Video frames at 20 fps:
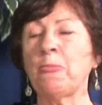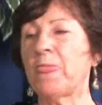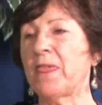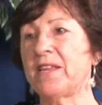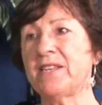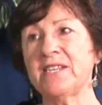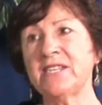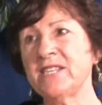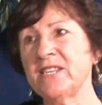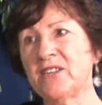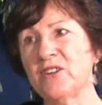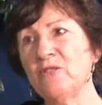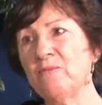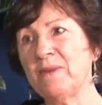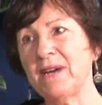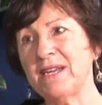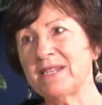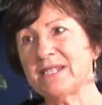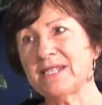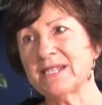they didn't know
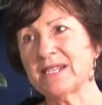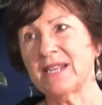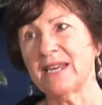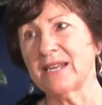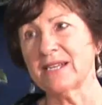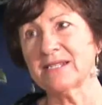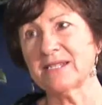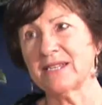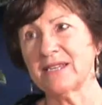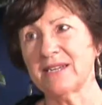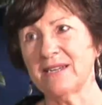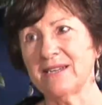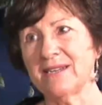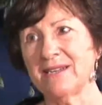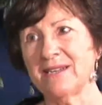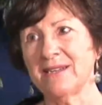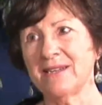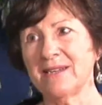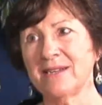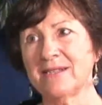about dyslexia.
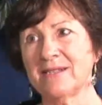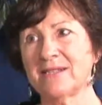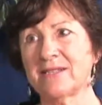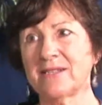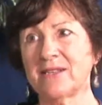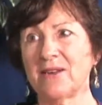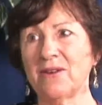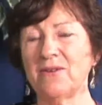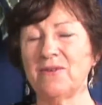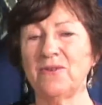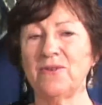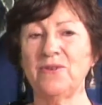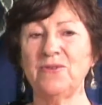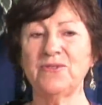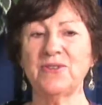So oh.